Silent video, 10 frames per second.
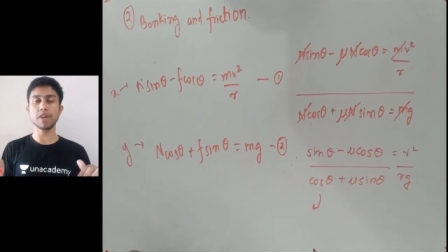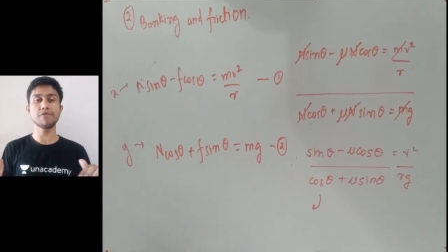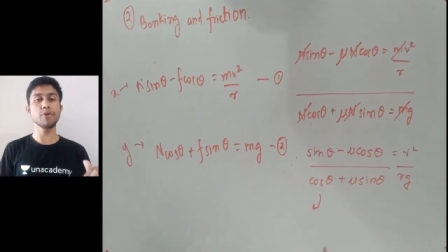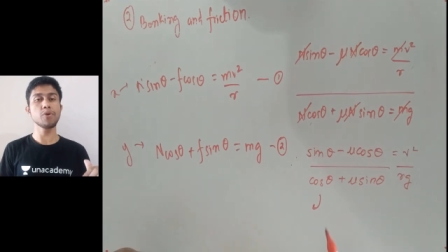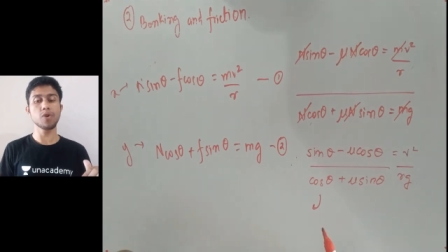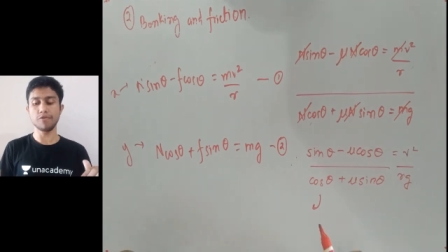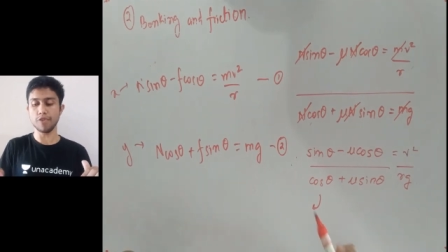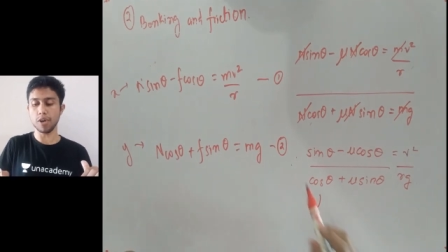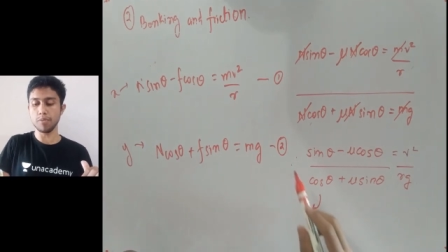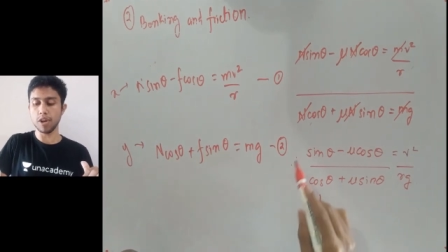more if you
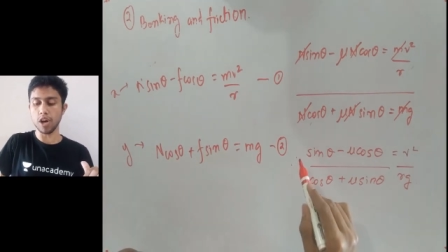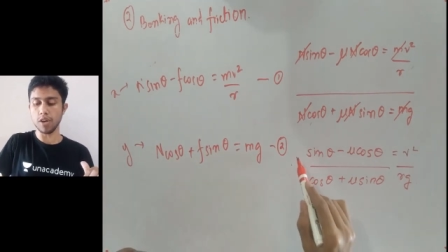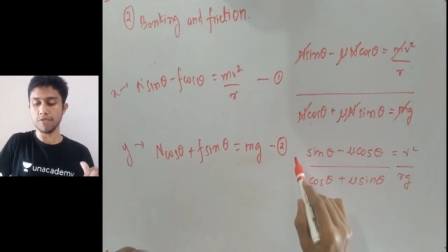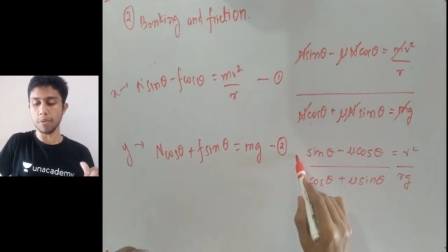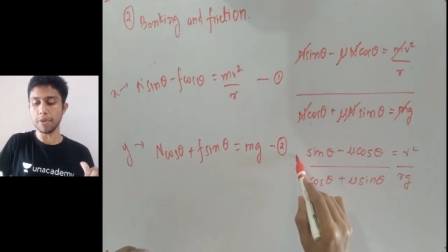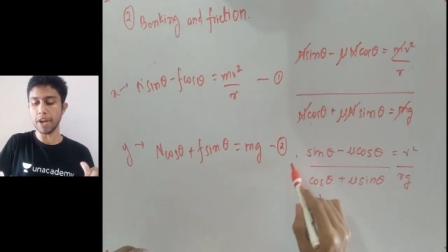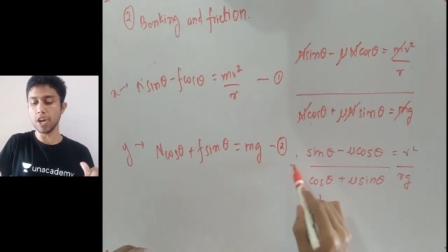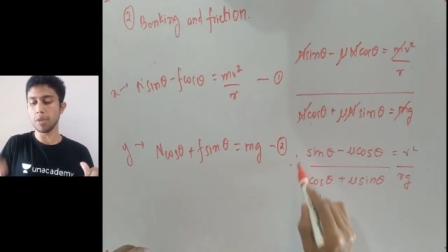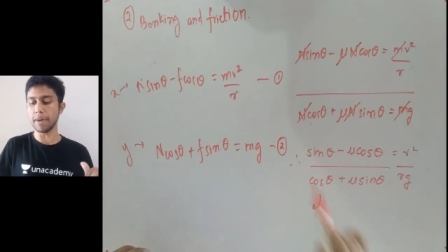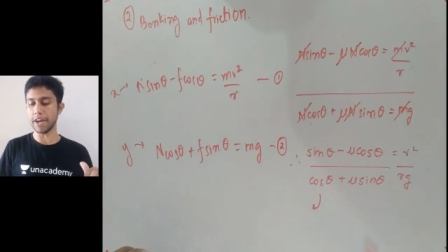know a formula
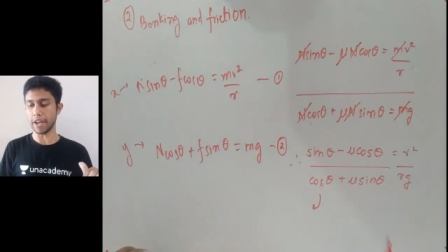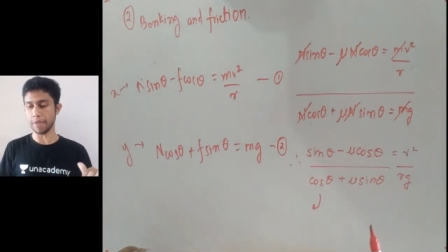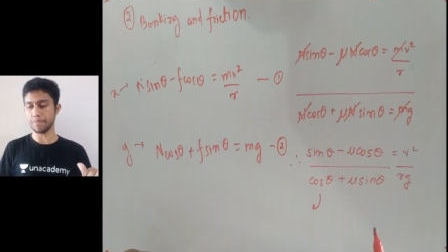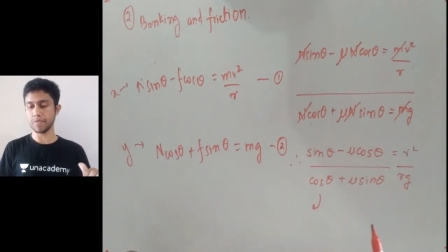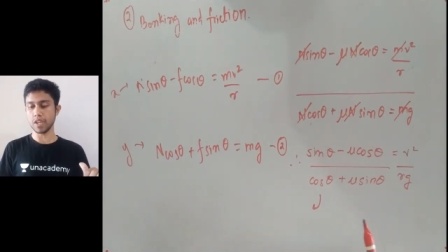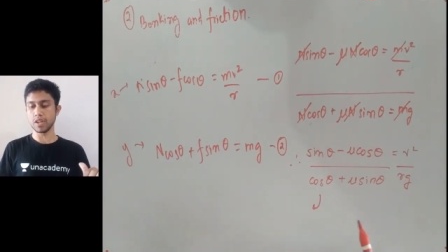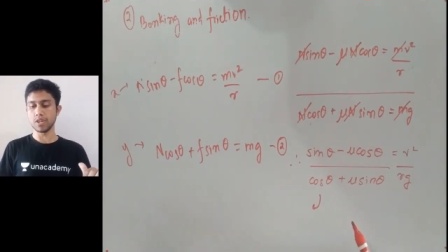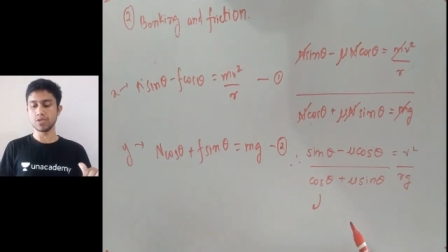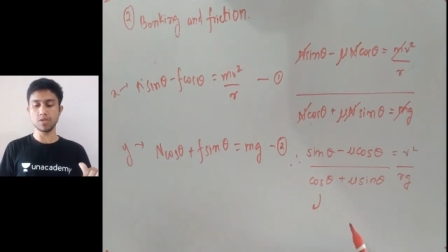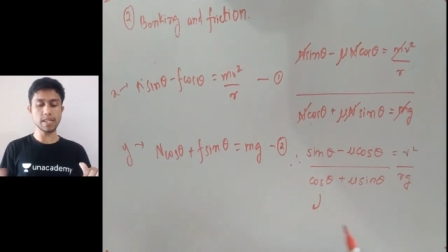from trigonometry.
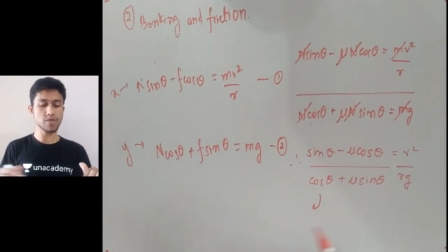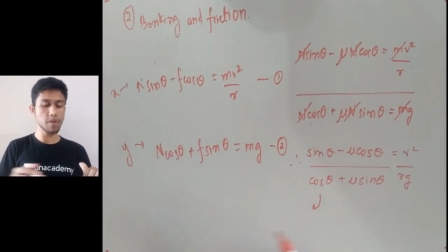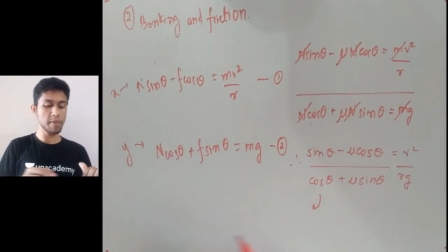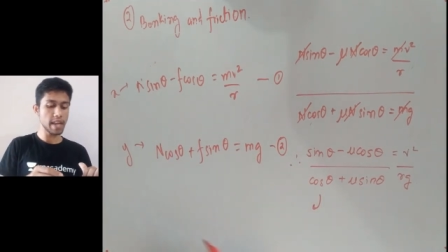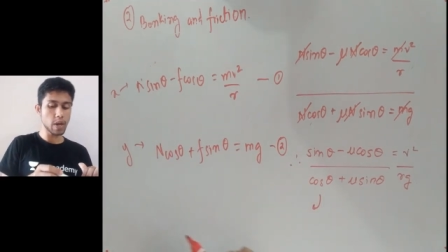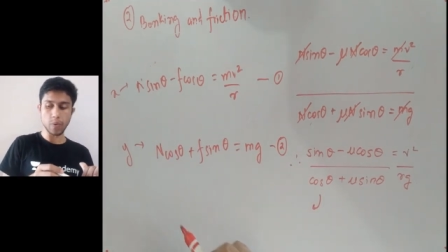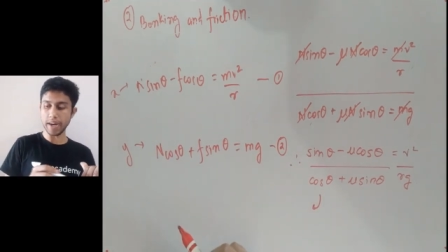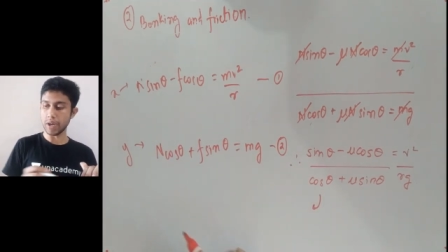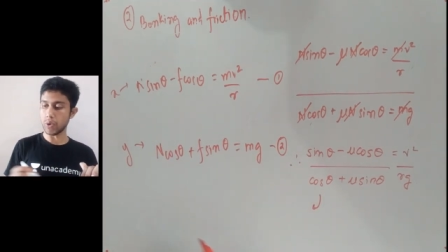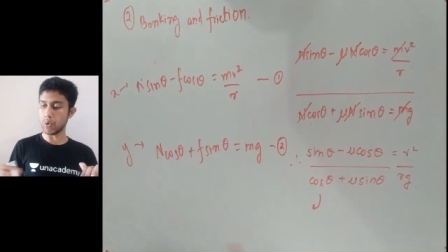So this will
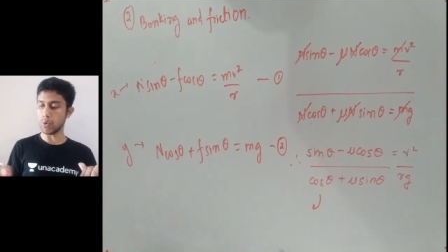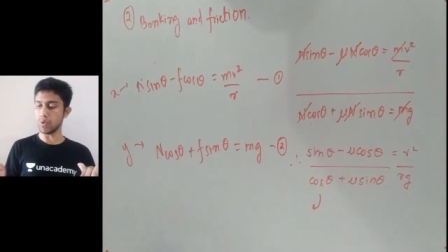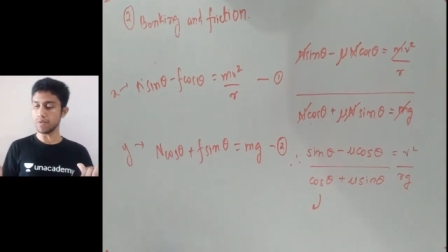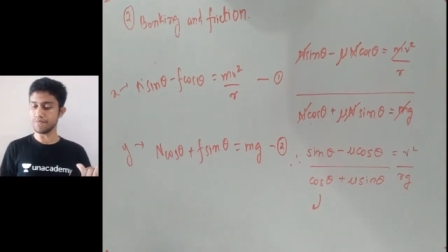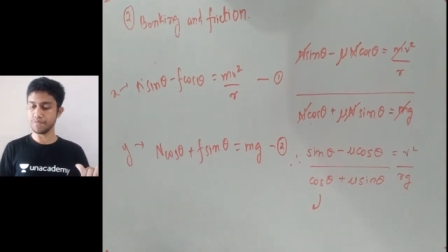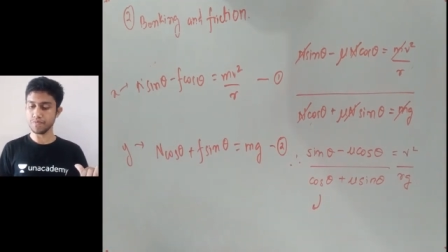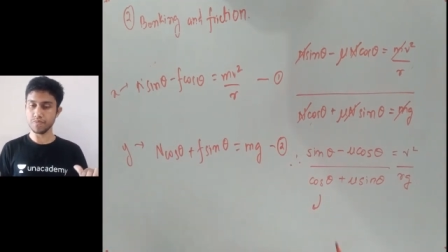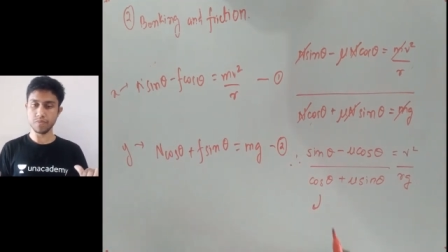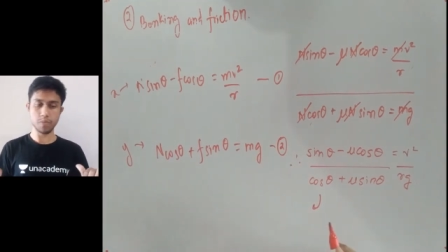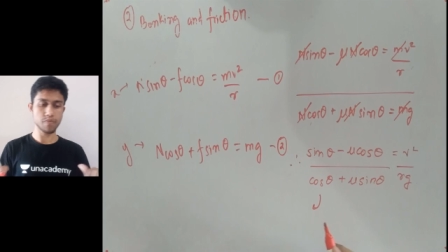be equate to,
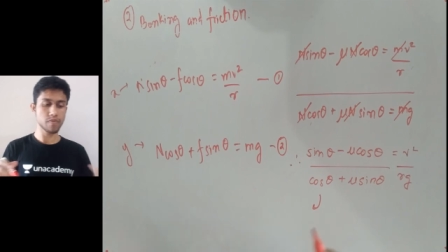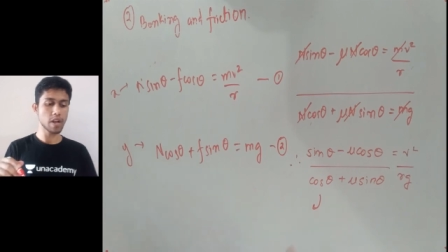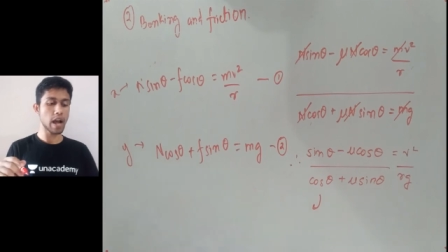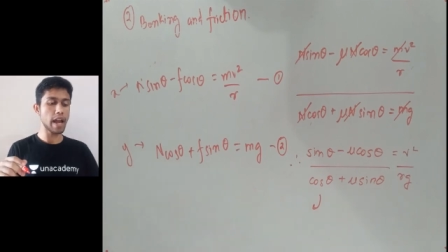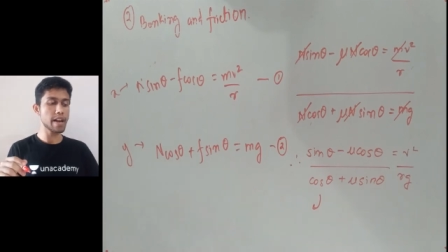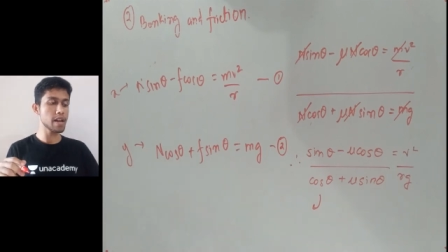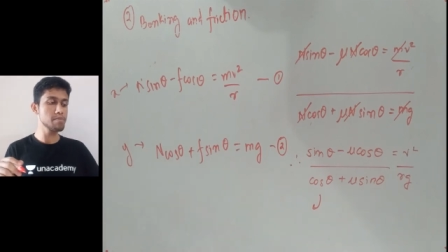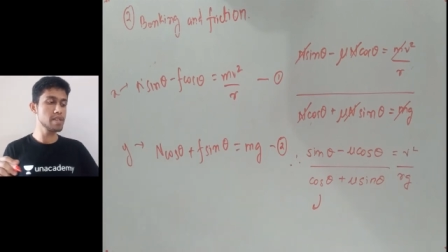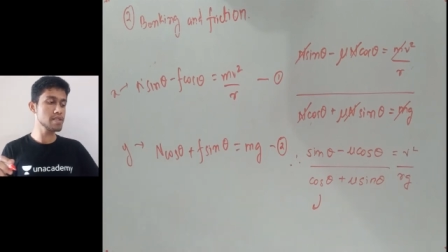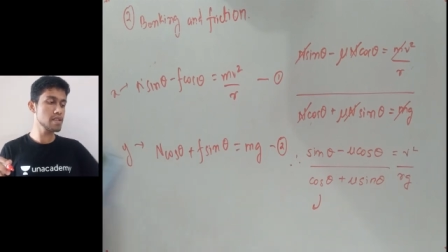
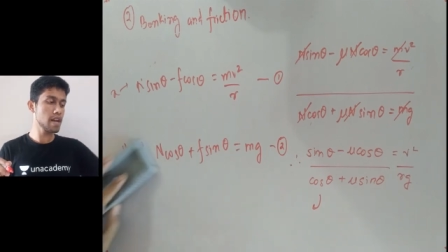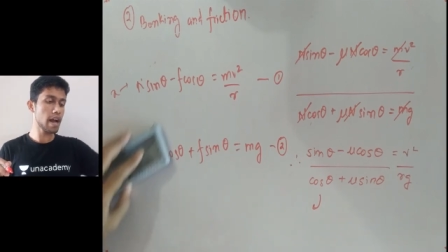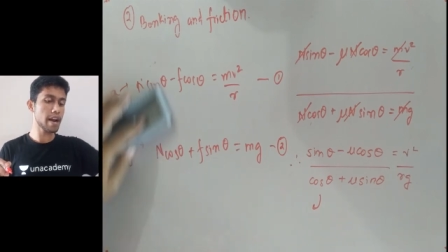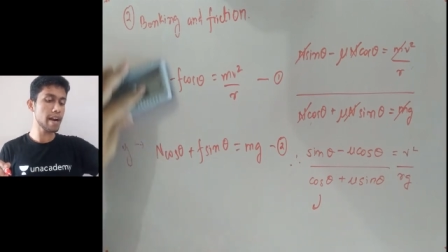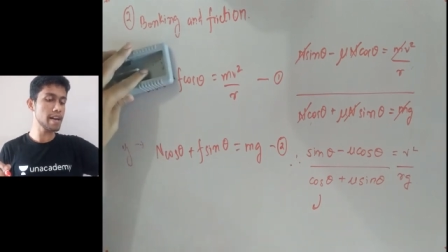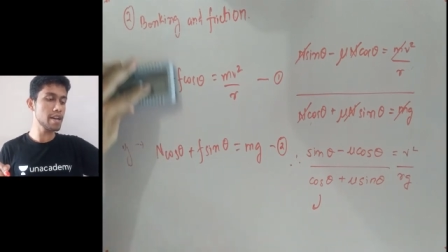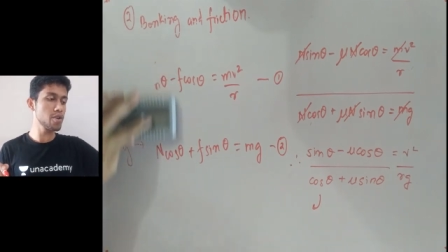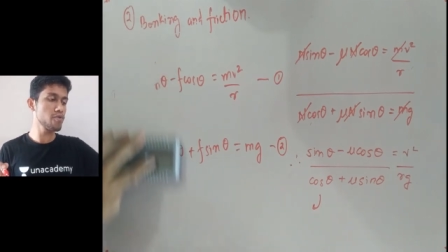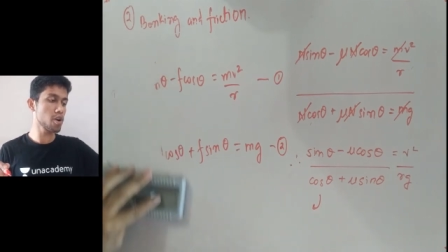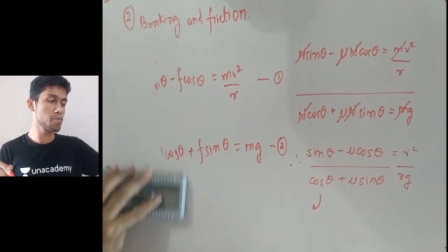I'll rub this and
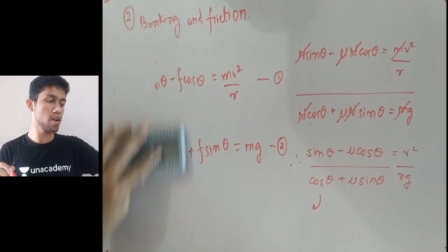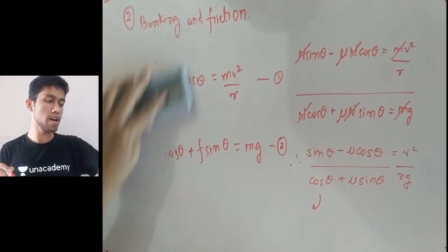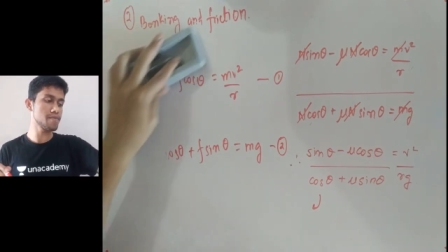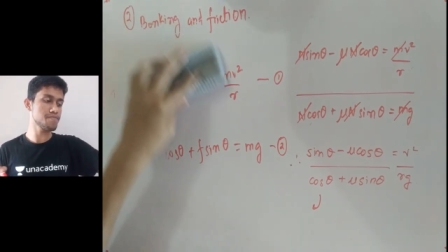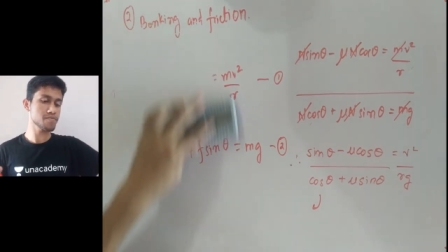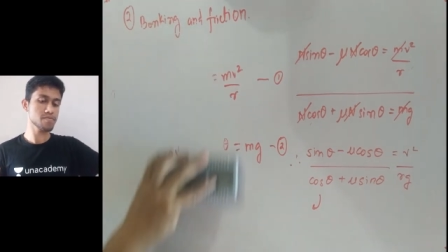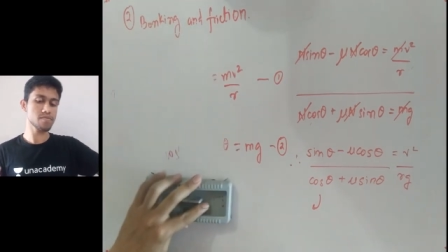write a new formula.